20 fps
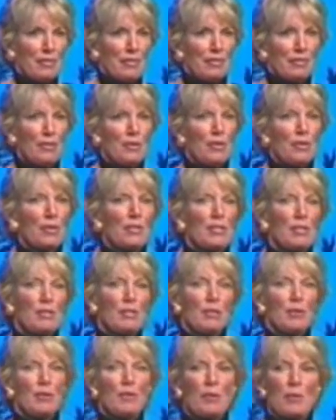For those of
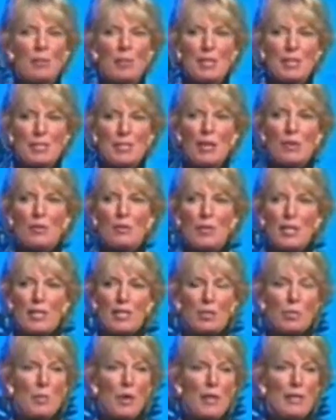you from the south,
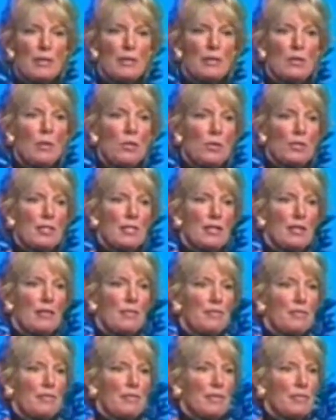that's white, cold
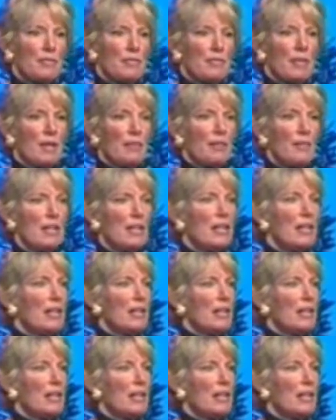stuff, that's fluffy.